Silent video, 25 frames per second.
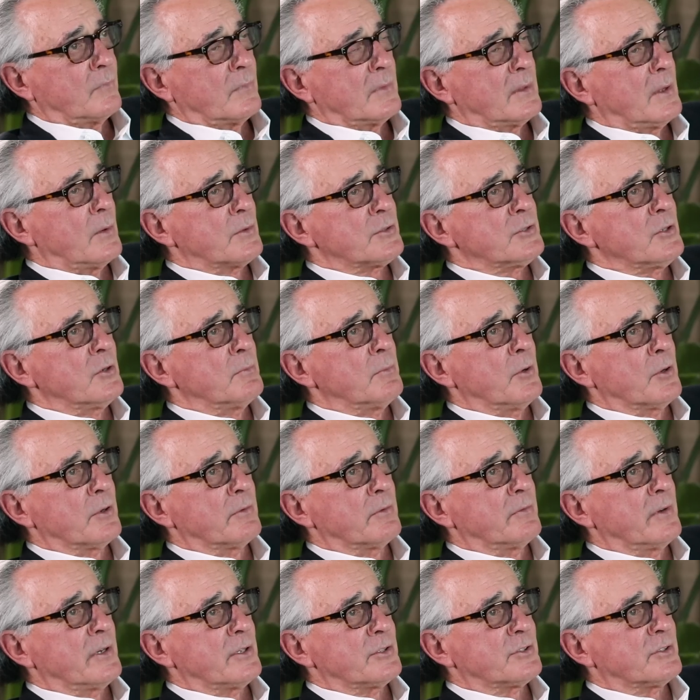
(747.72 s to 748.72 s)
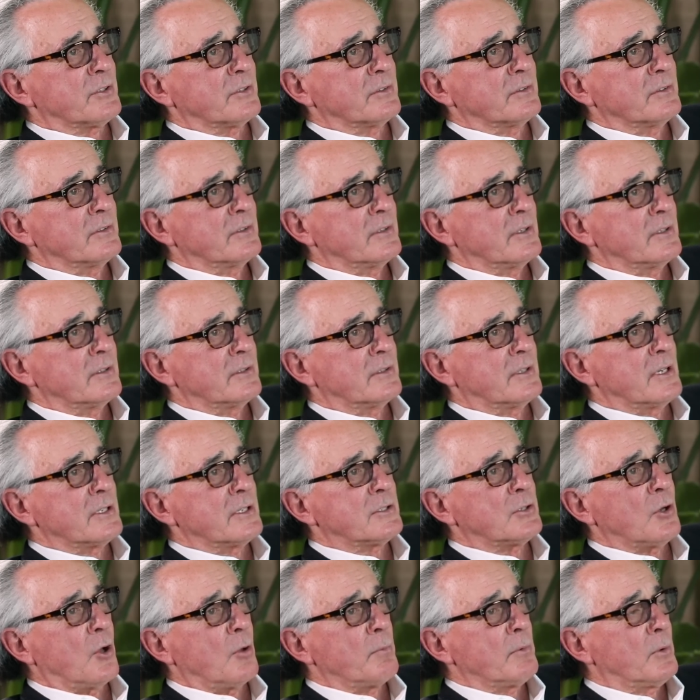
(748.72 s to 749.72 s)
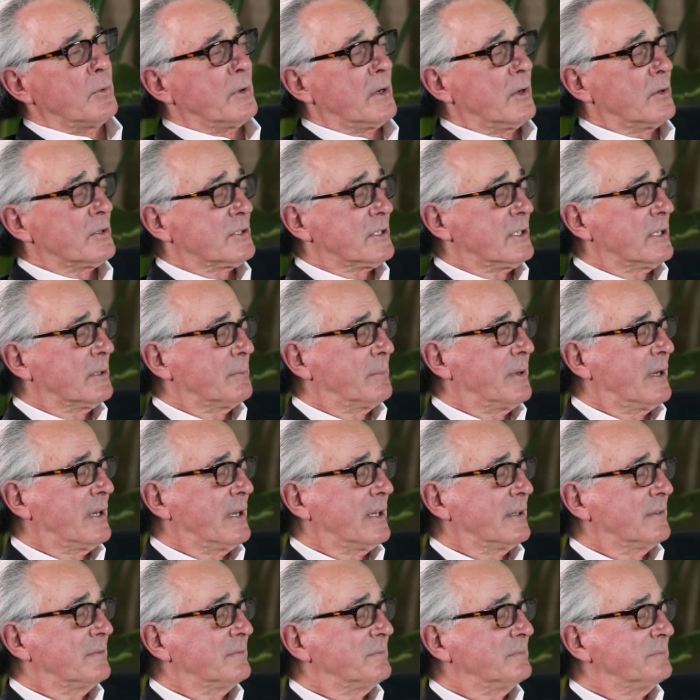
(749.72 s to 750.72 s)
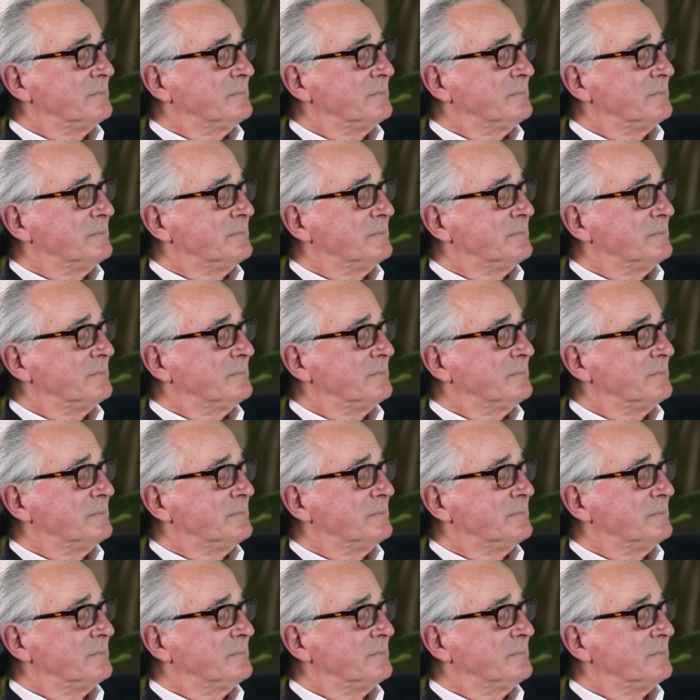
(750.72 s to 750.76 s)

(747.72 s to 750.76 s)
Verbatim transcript: There was no uh, motivation. They told me what I was getting paid.